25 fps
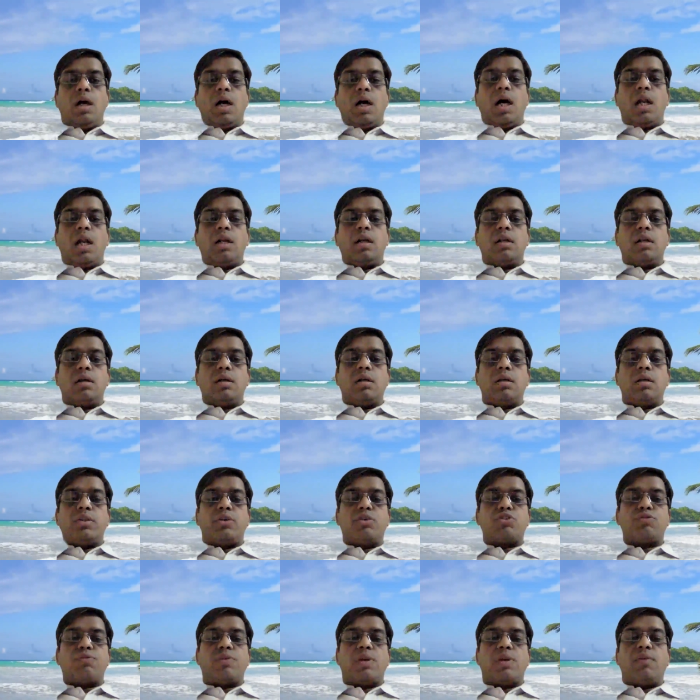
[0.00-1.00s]
and
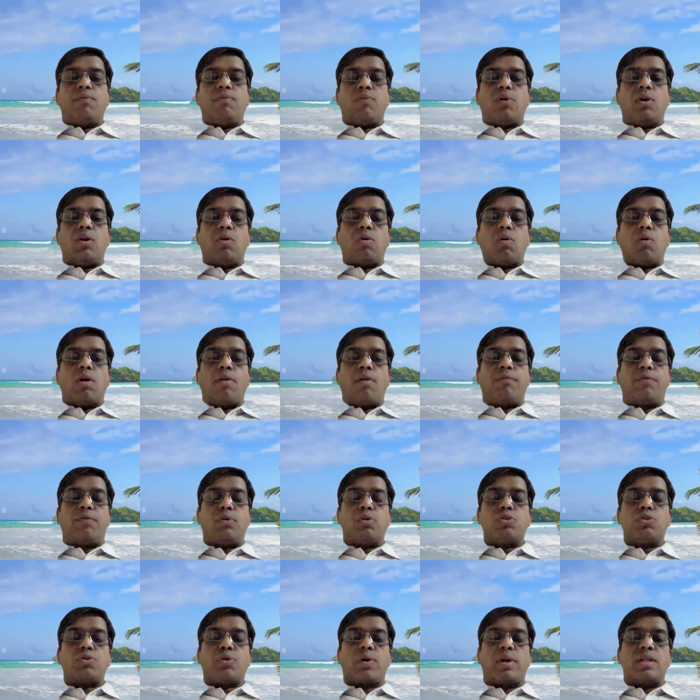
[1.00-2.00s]
usually one or
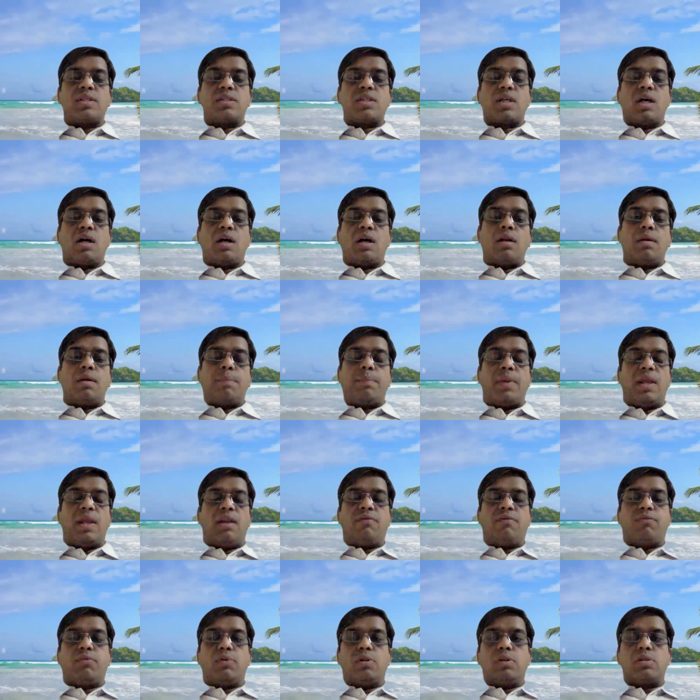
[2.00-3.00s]
few joints are
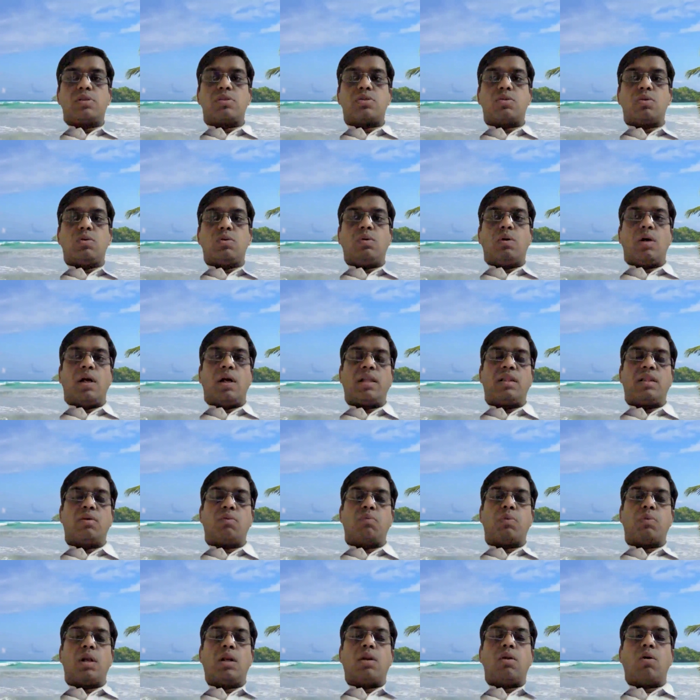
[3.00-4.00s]
painful. So either
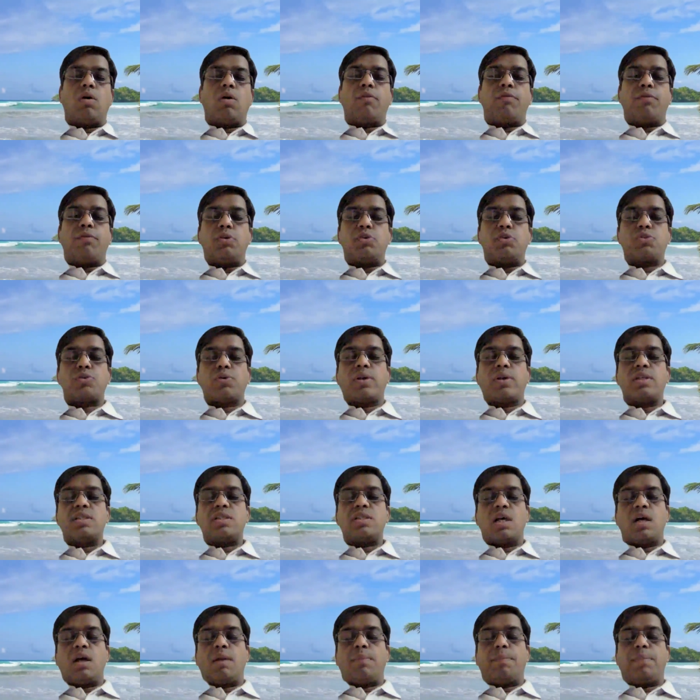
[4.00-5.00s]
one or few
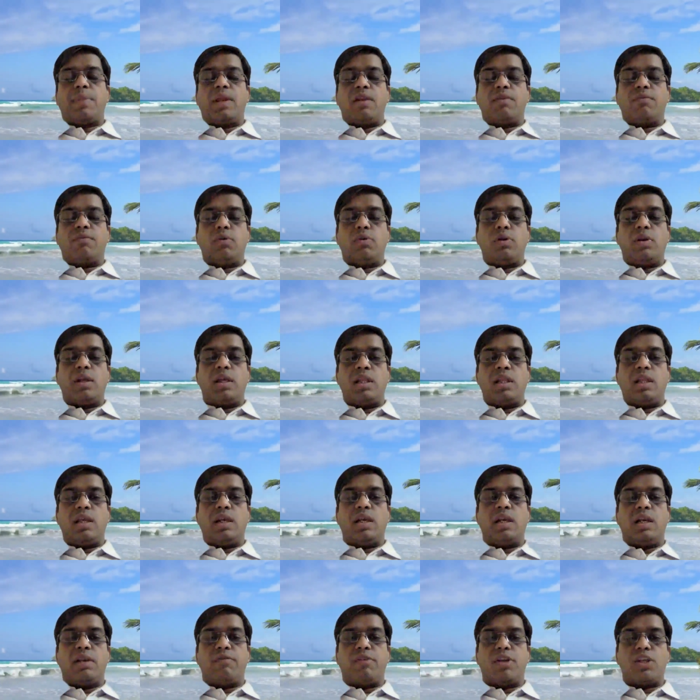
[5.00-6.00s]
joints are painful in the
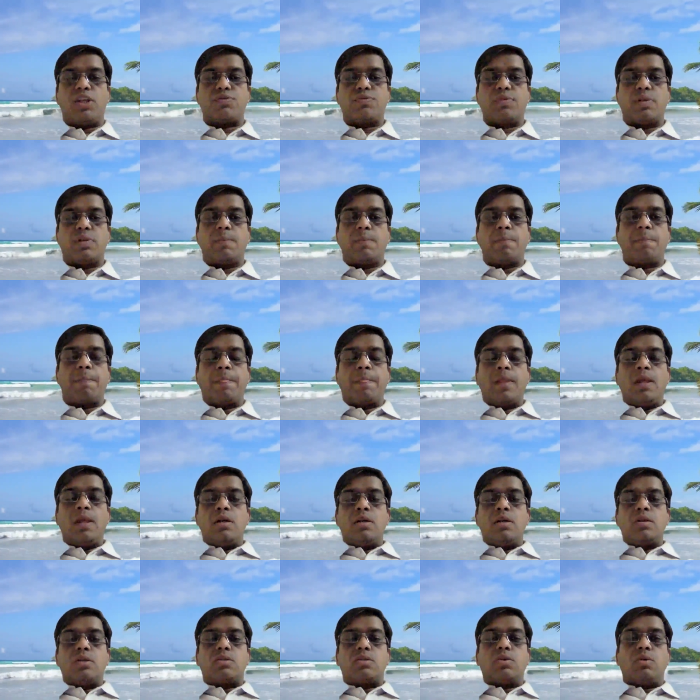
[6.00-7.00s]
individual.
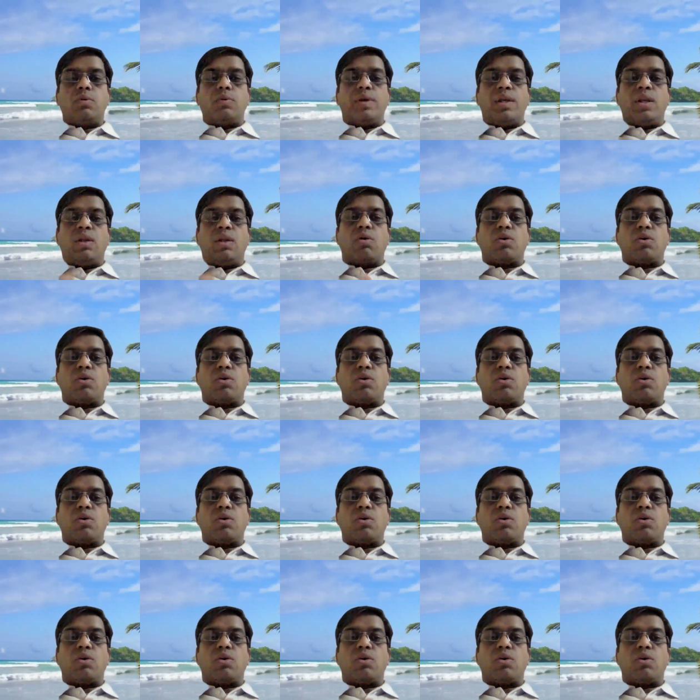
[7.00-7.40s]
So in